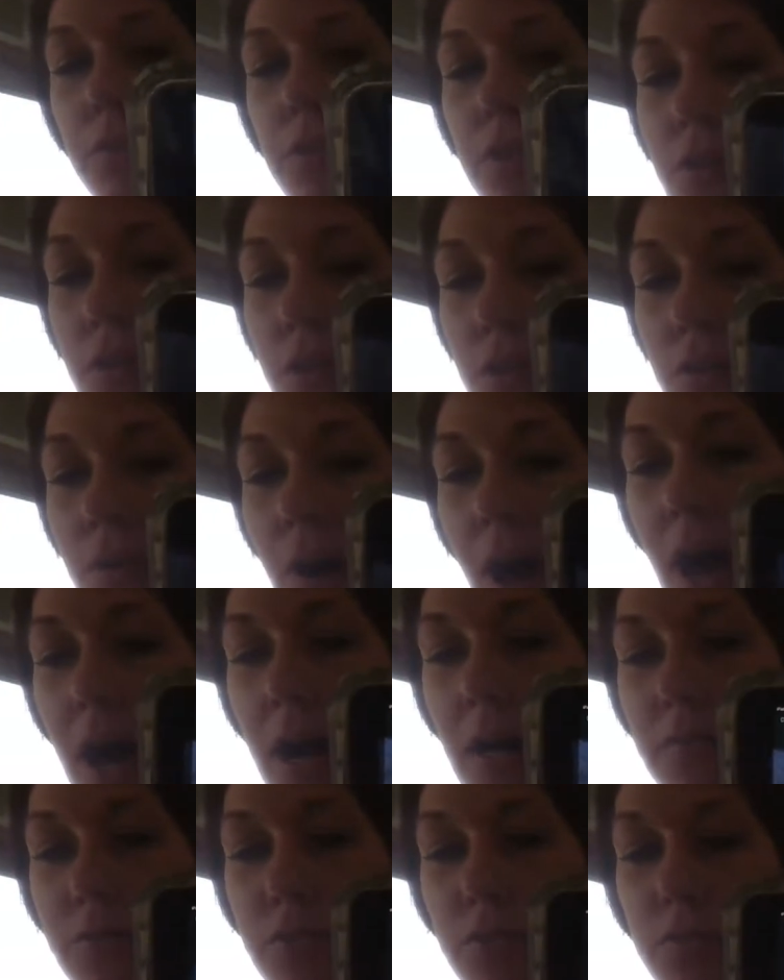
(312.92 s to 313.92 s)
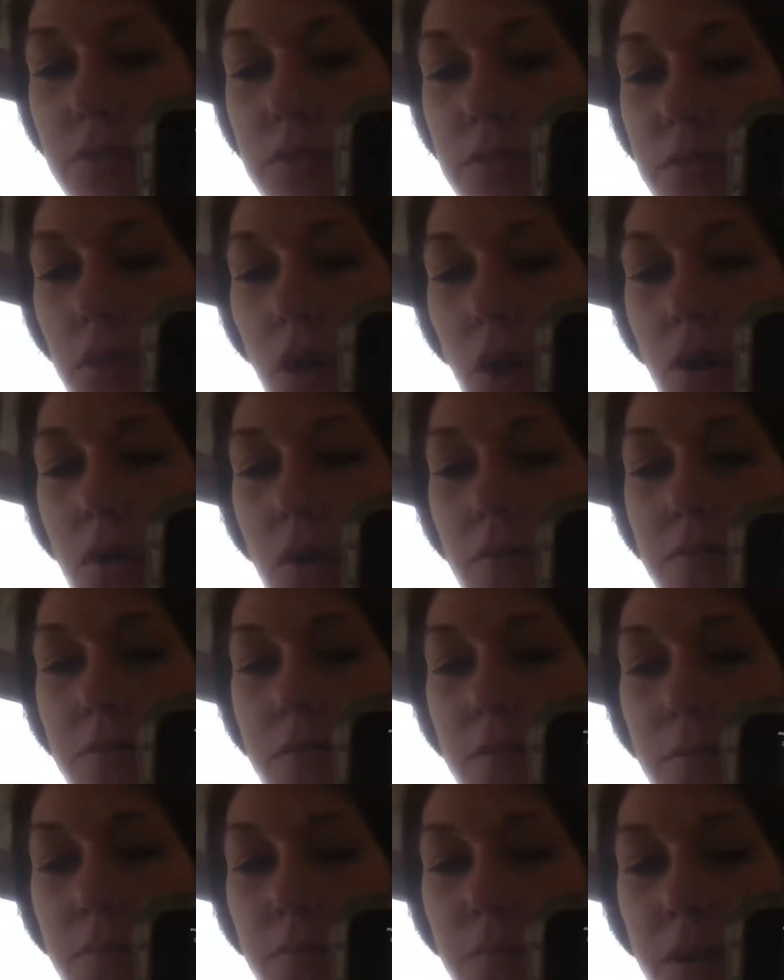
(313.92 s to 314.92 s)
you have to solve
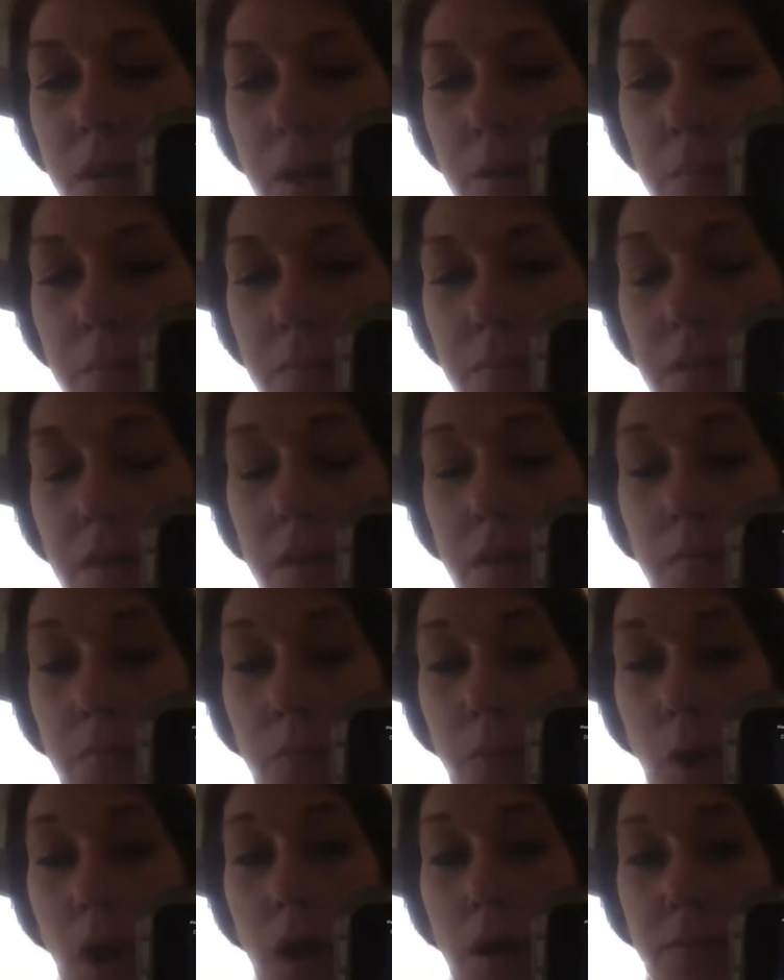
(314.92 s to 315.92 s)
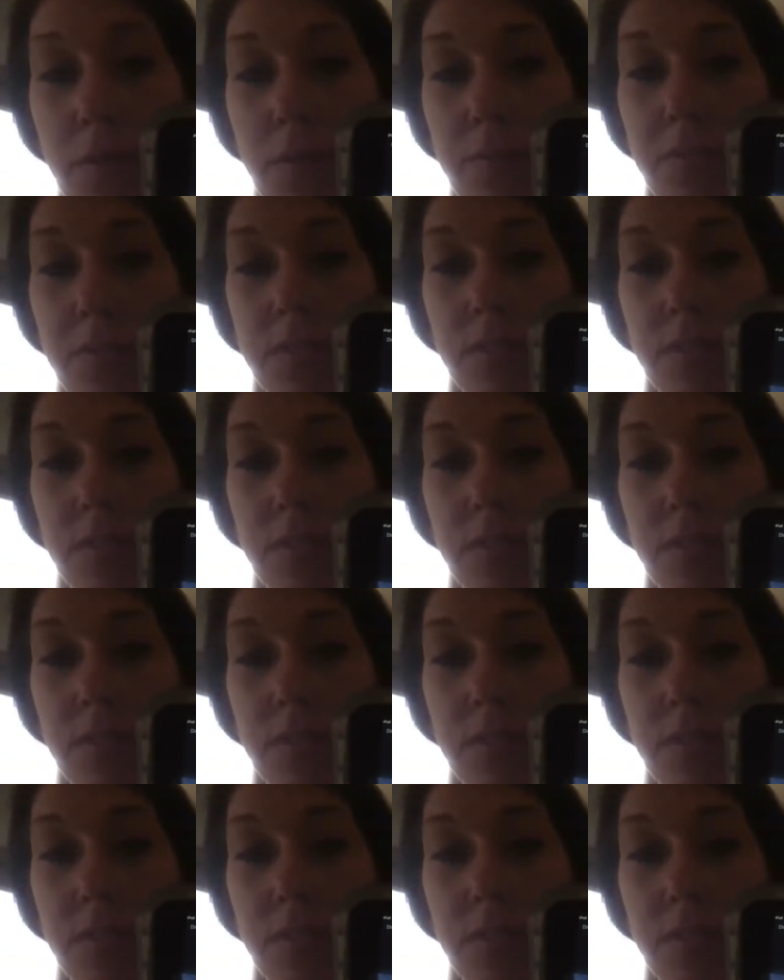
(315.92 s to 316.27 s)
the problems,